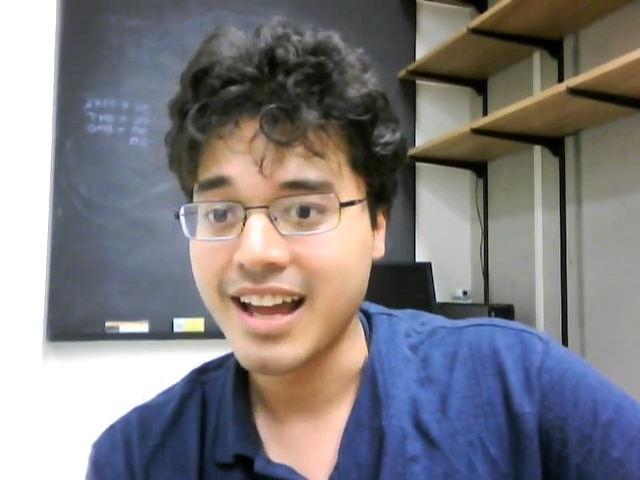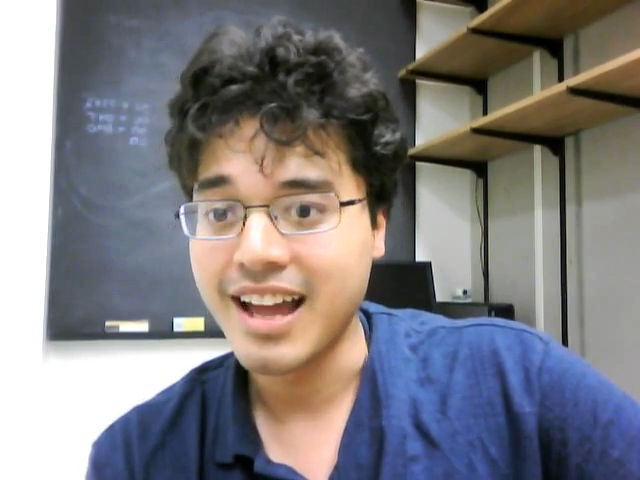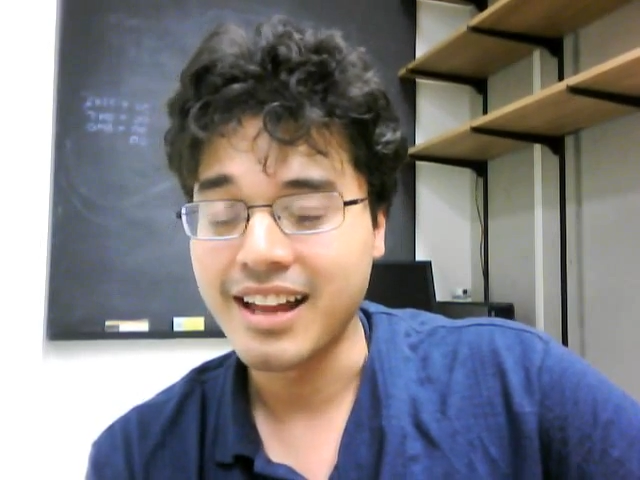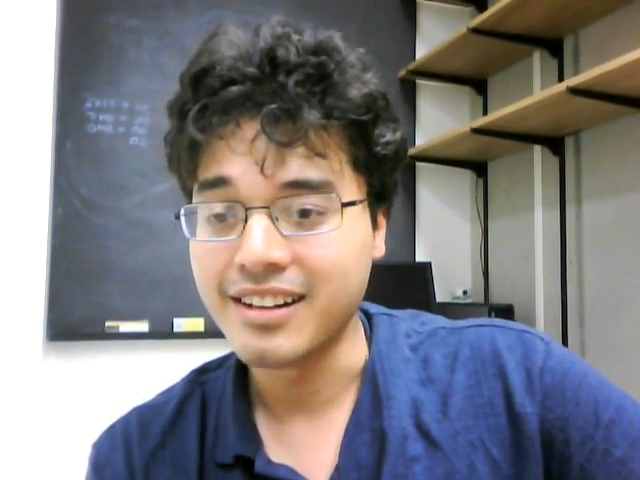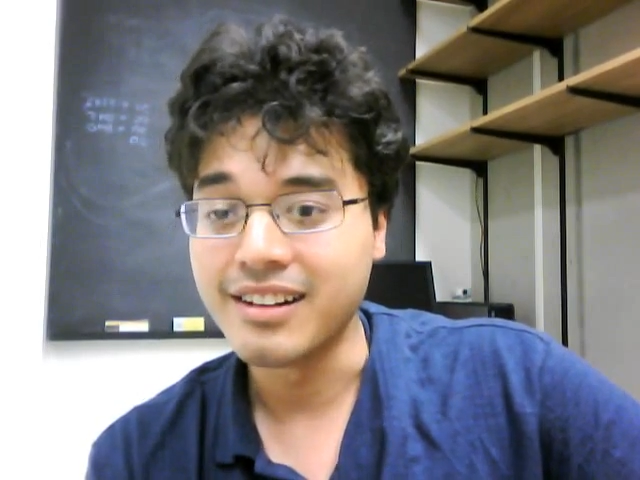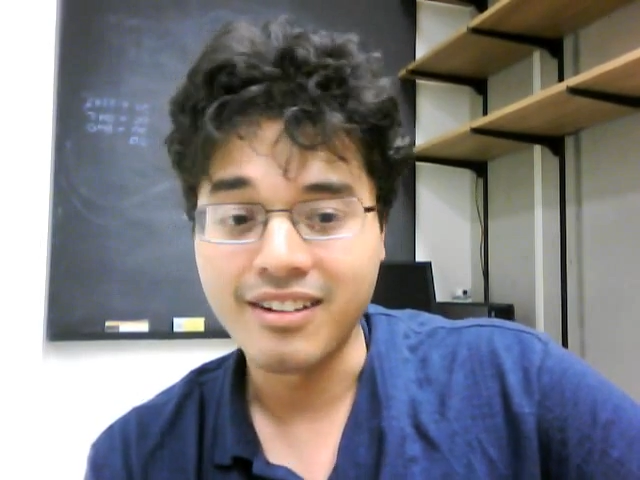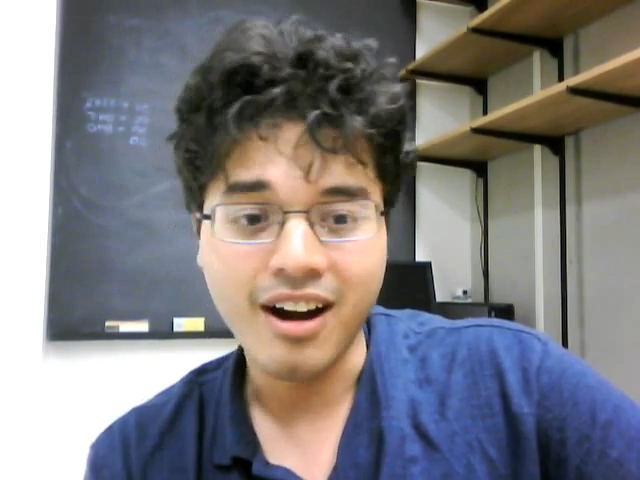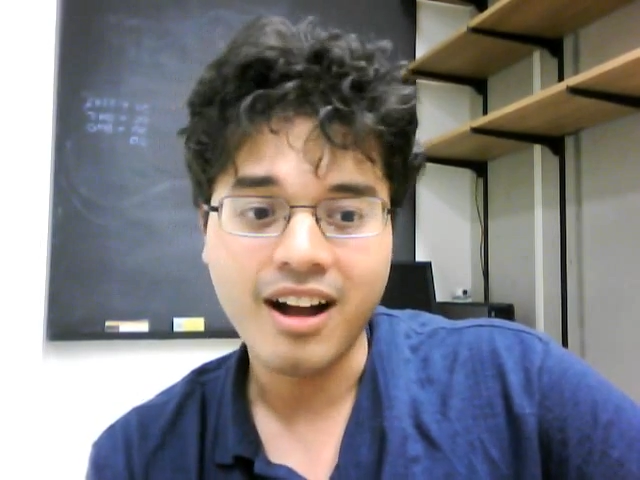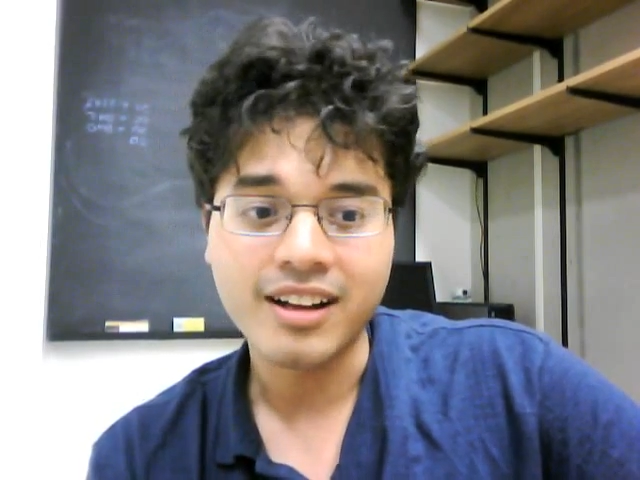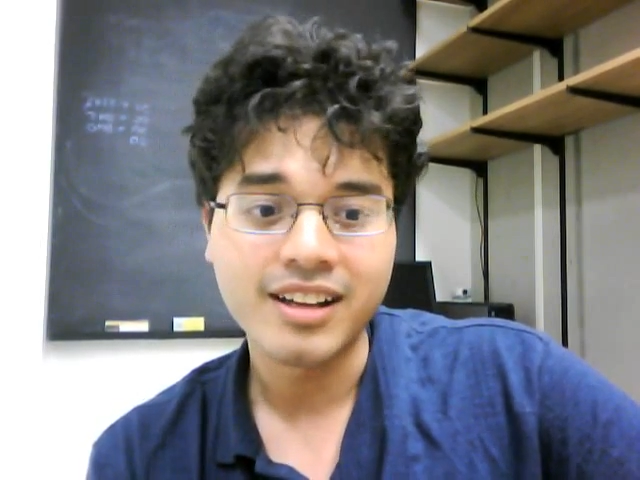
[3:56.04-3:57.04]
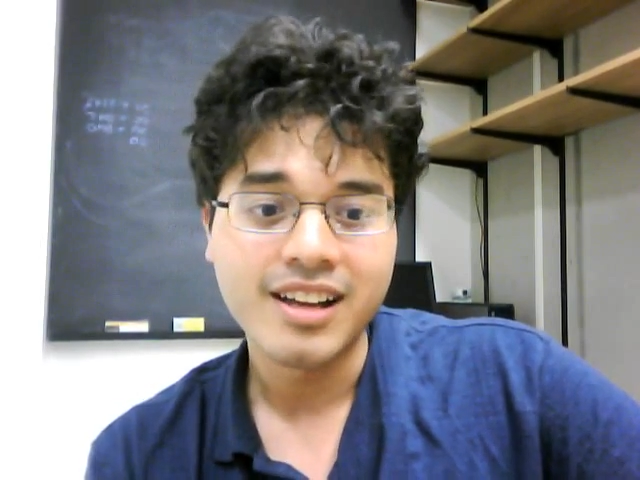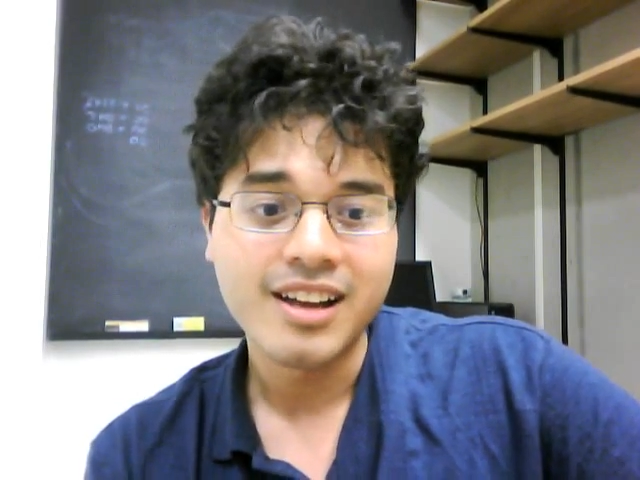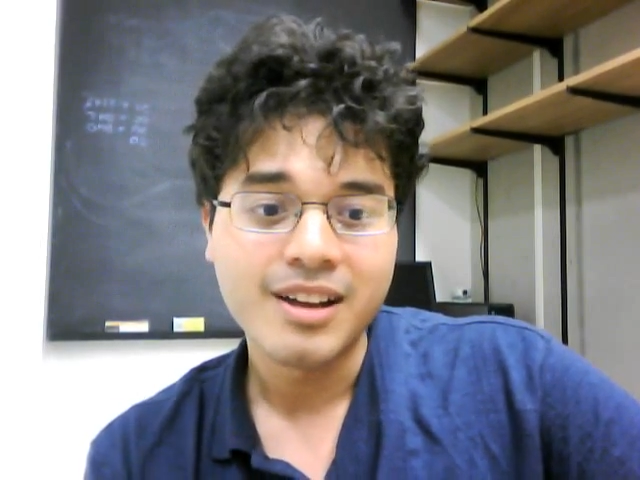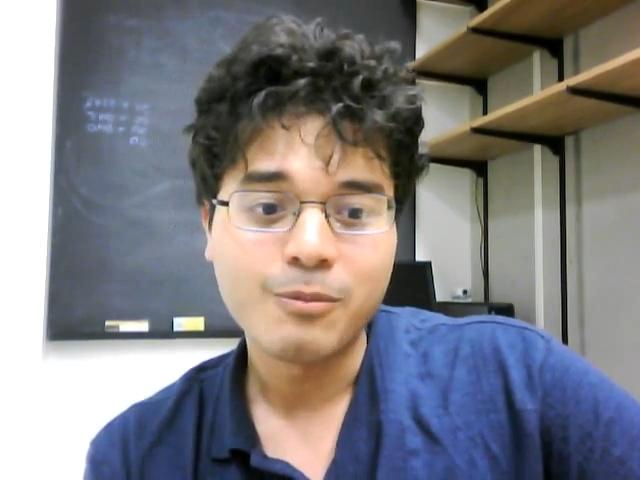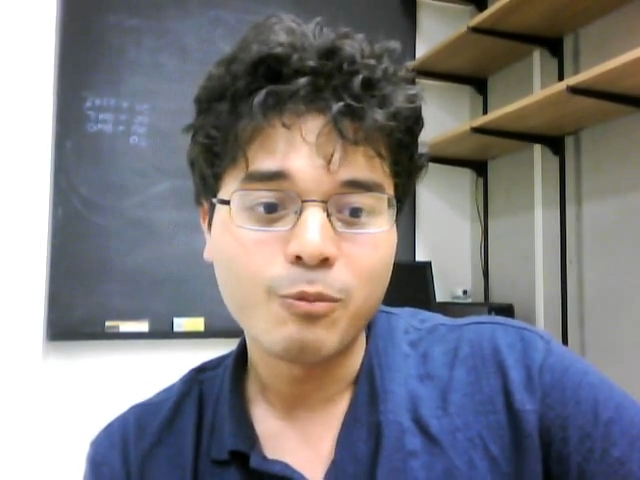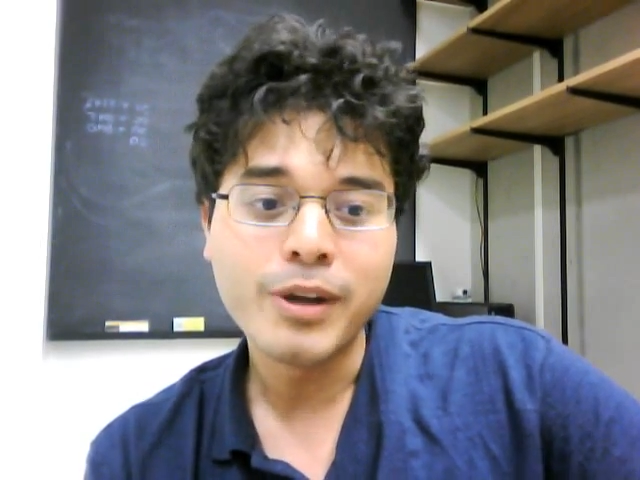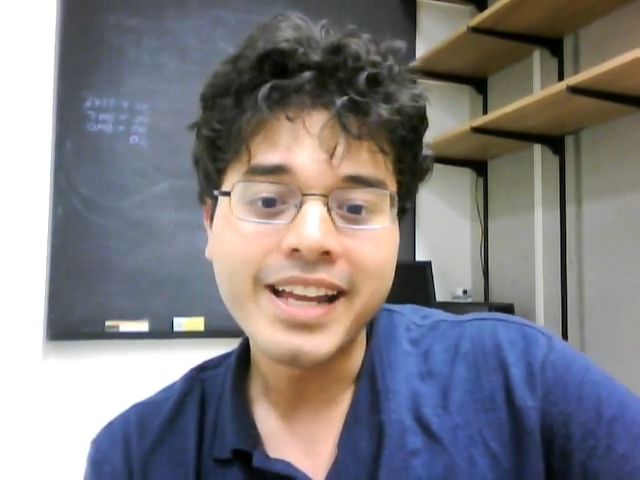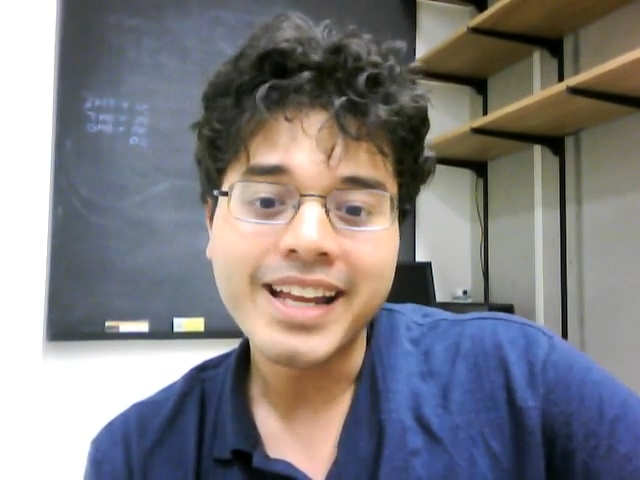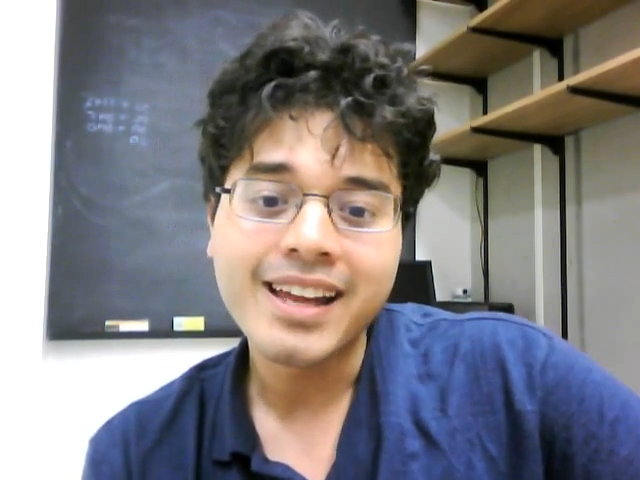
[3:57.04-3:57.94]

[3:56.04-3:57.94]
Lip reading: and in Iraq, we